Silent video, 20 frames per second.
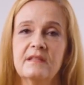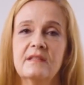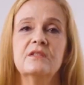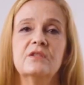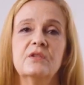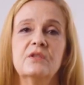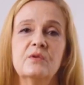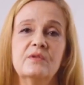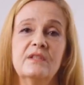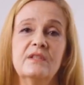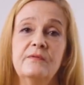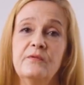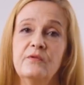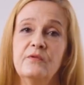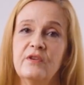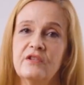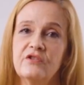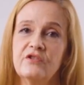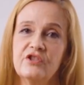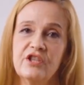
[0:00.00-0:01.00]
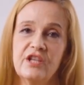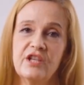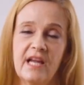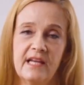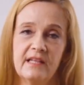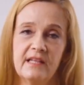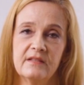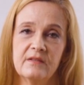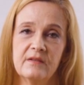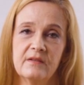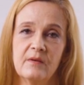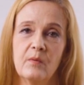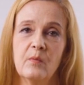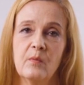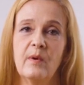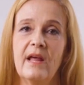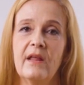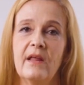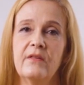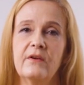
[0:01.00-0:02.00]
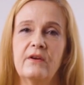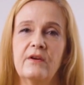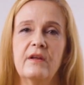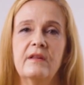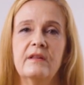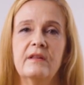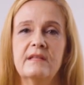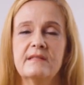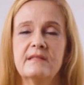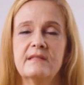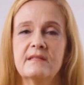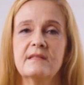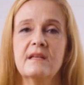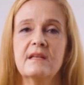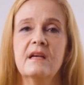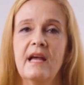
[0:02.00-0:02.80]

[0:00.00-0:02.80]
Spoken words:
to differentiate whether this